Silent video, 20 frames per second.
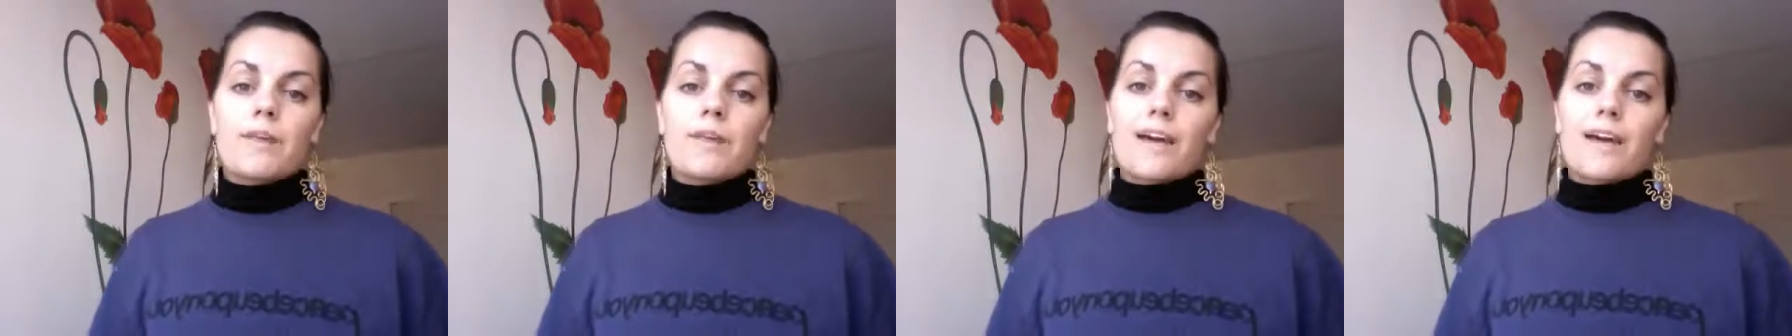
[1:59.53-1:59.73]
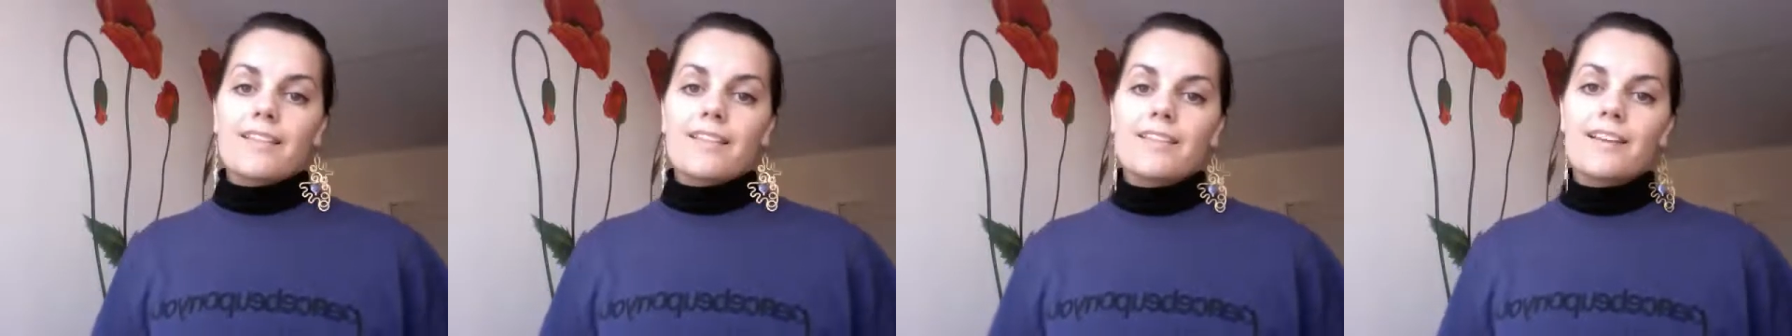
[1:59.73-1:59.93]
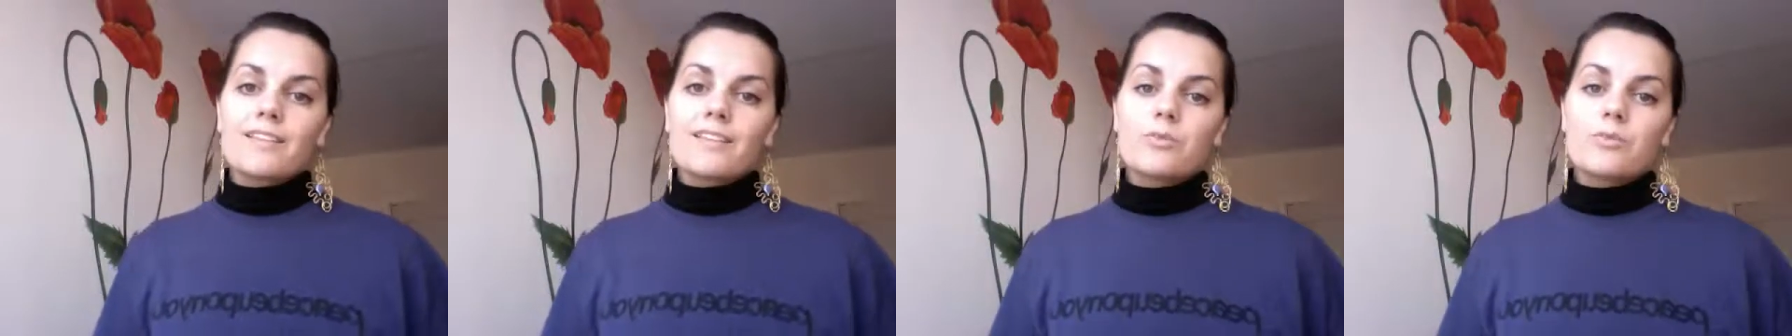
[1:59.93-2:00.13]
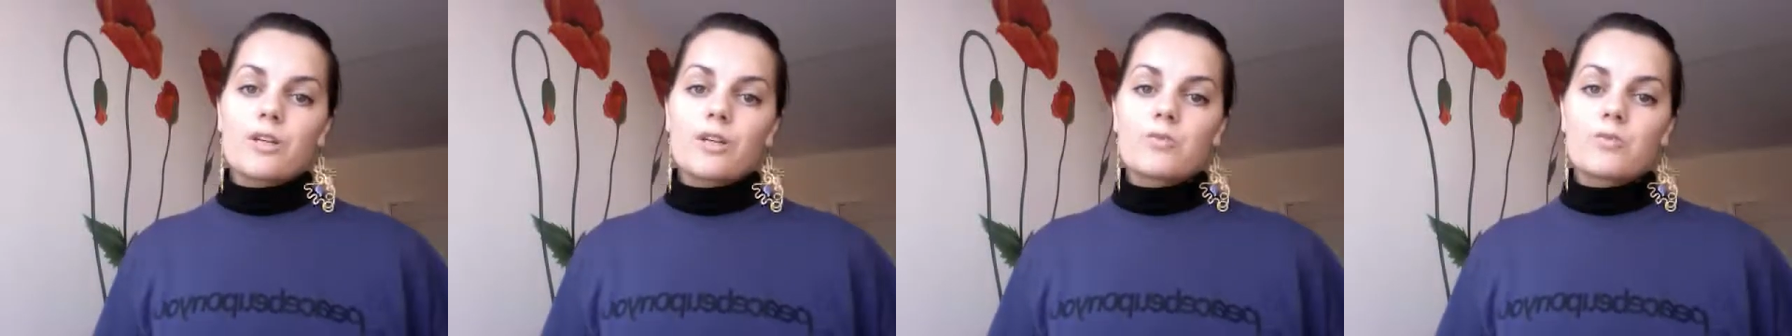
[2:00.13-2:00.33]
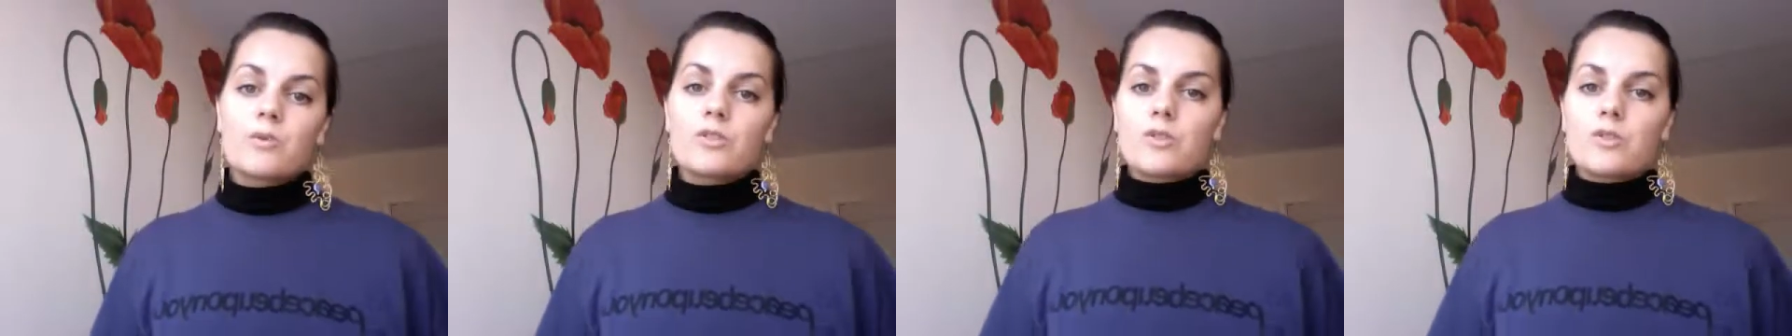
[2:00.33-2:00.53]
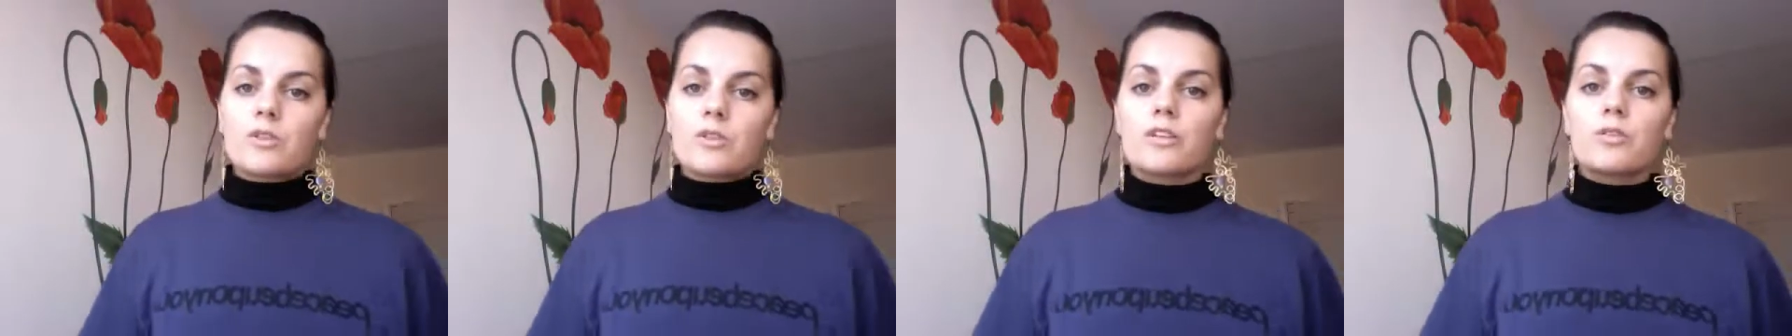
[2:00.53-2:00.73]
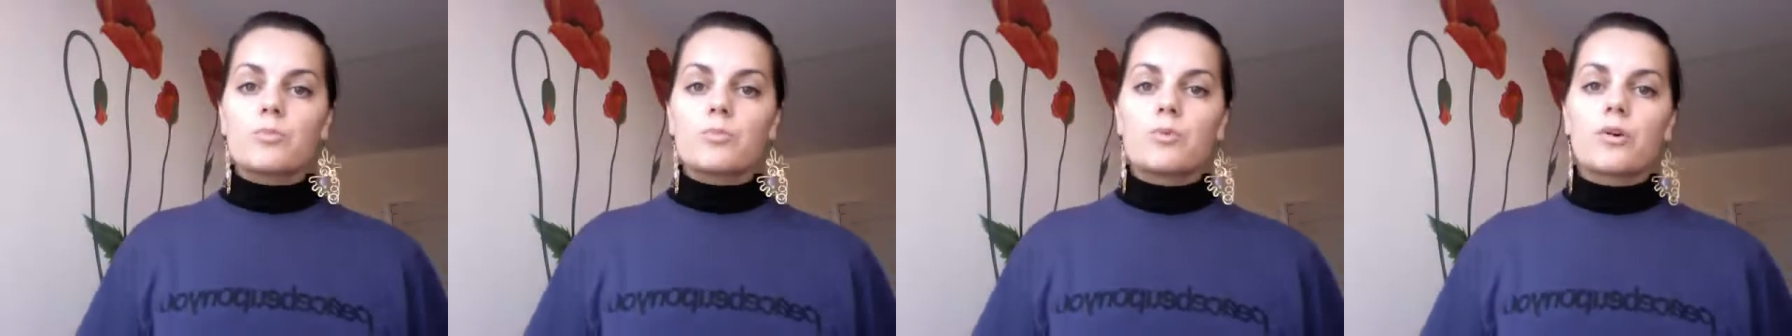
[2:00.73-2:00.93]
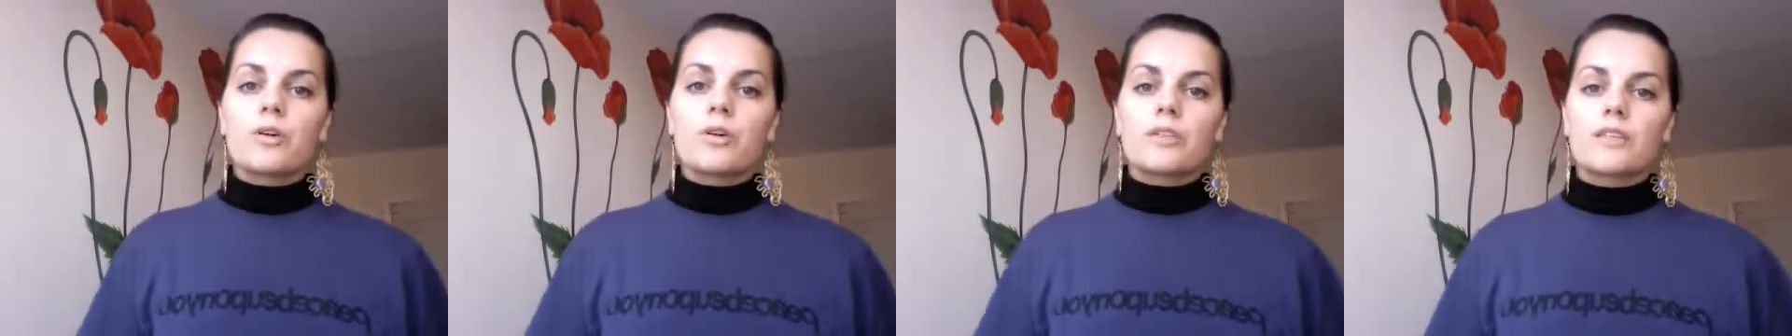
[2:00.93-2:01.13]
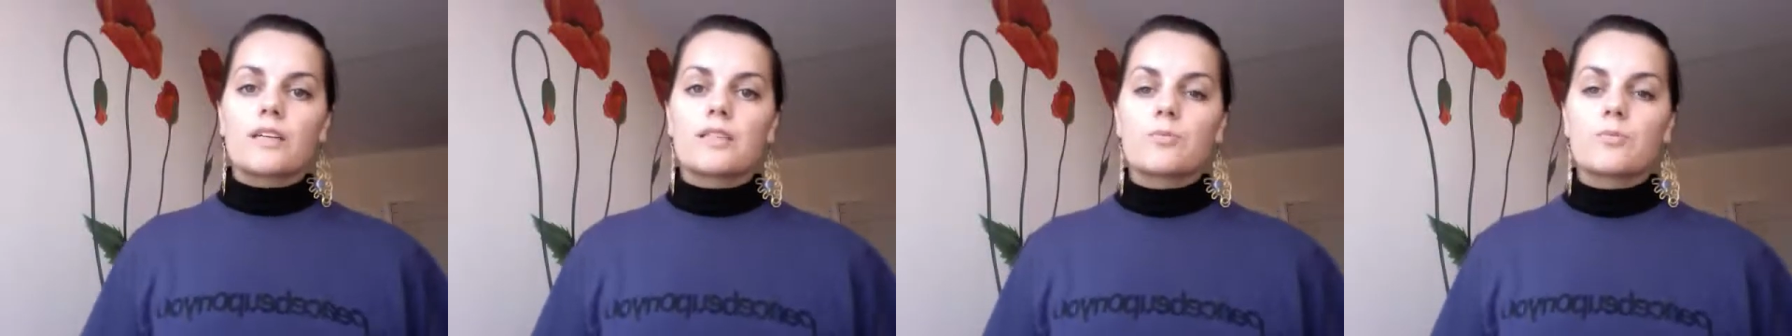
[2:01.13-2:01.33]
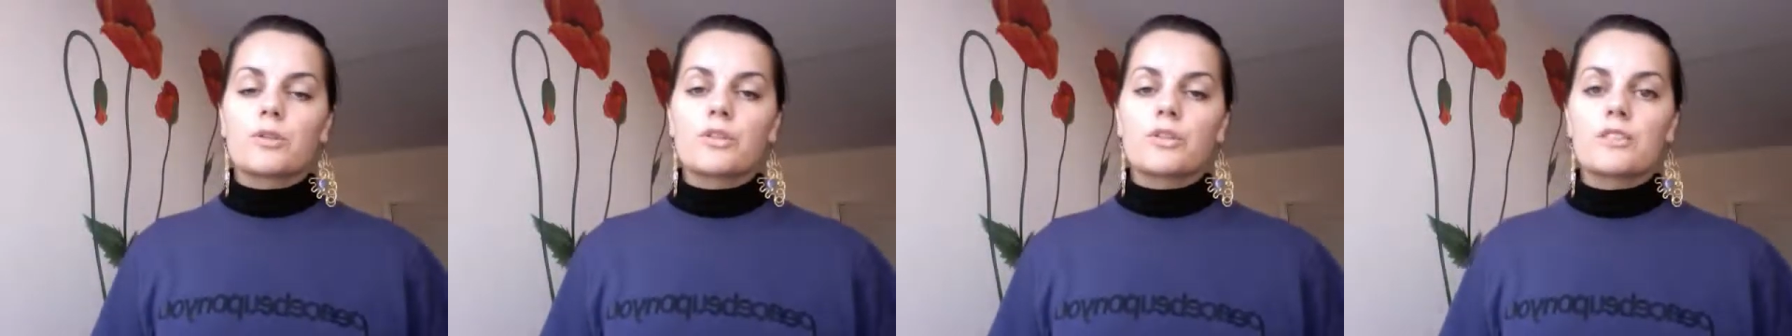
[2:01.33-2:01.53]
And that brings me to another point
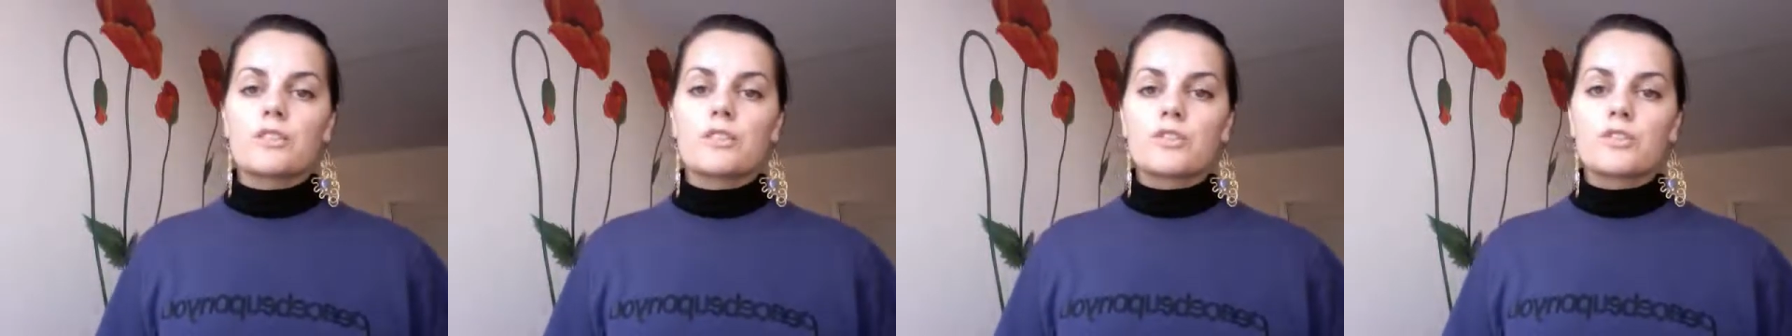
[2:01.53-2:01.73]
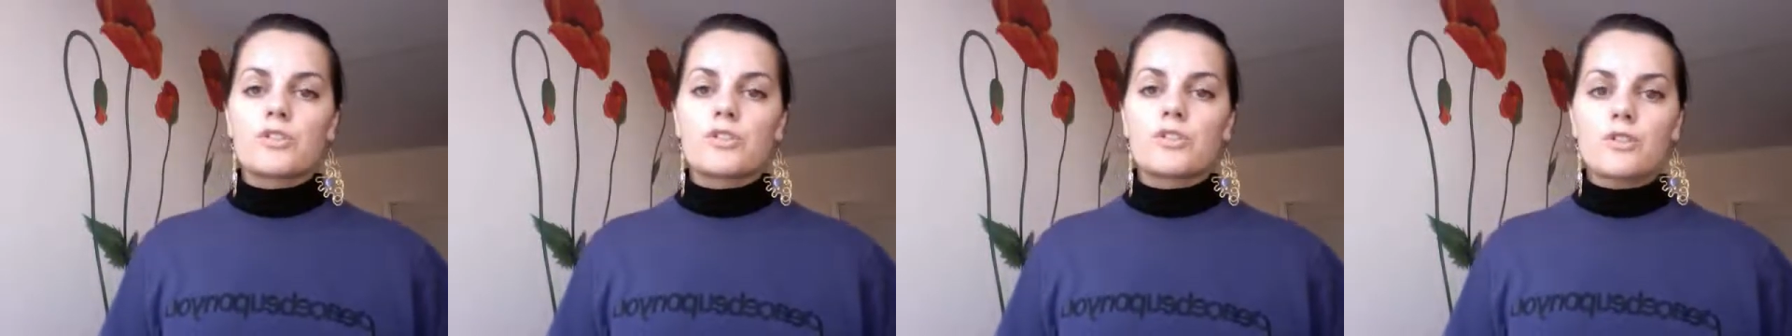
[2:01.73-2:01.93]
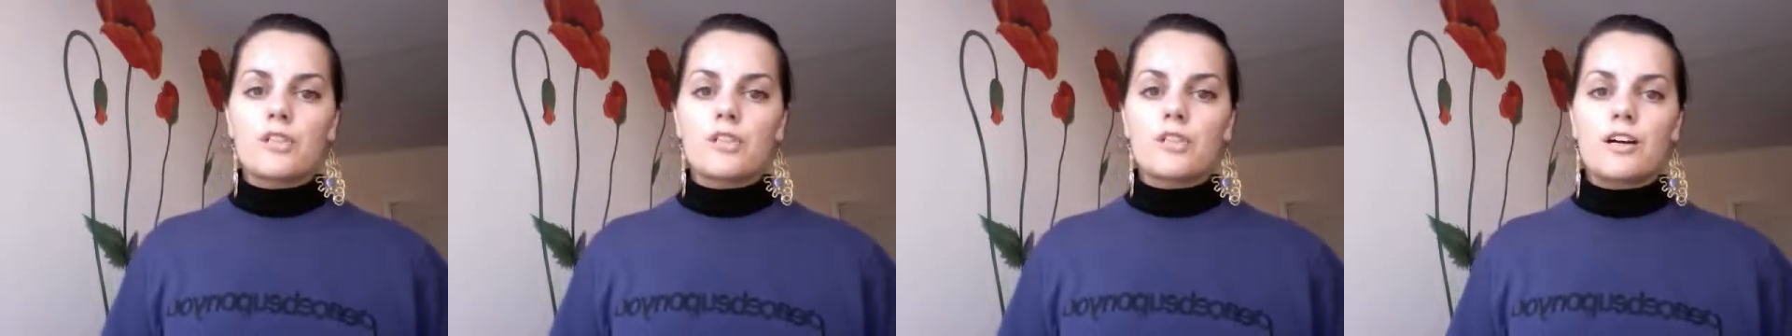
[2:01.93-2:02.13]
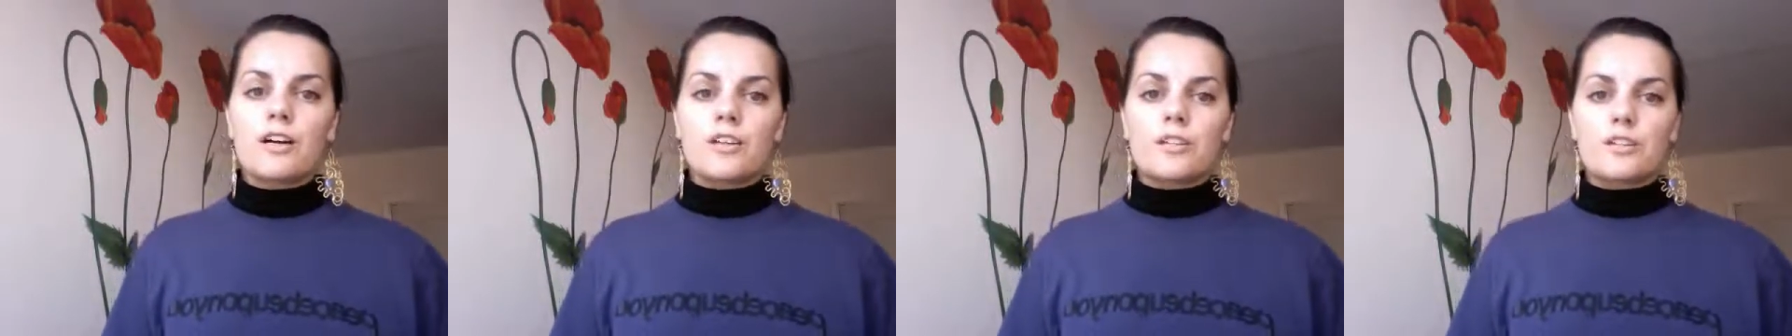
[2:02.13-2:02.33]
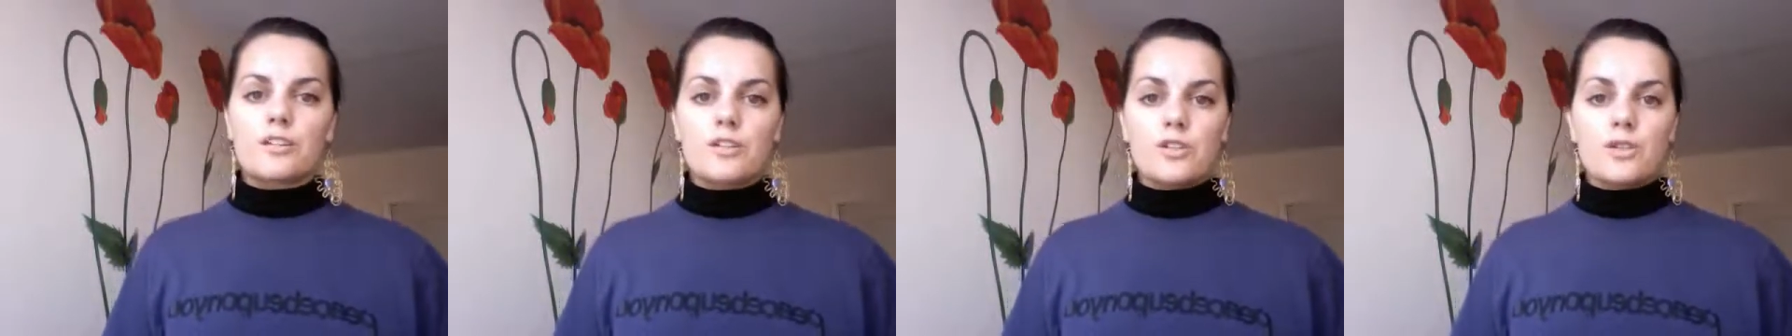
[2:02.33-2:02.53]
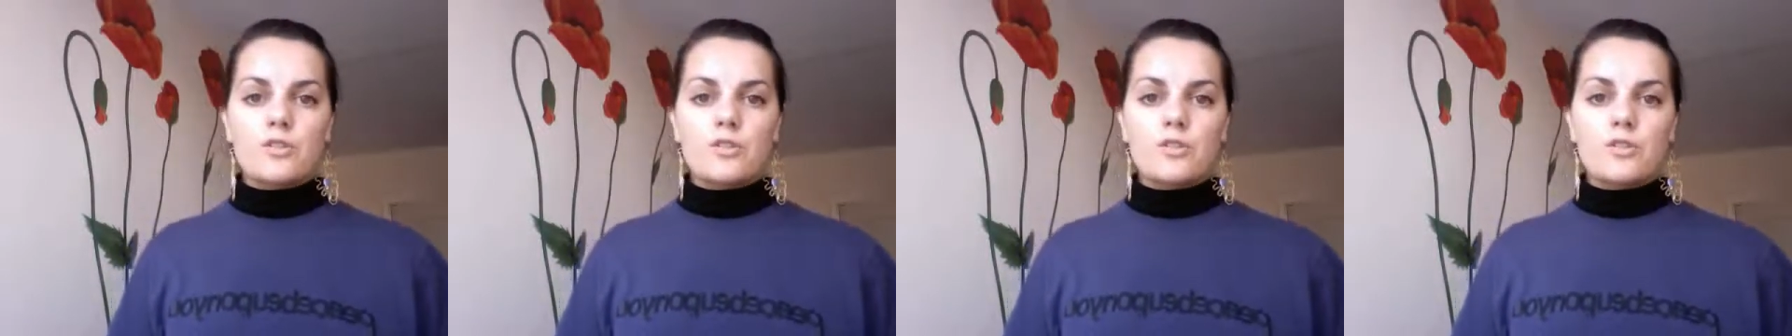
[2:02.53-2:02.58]
that political street art is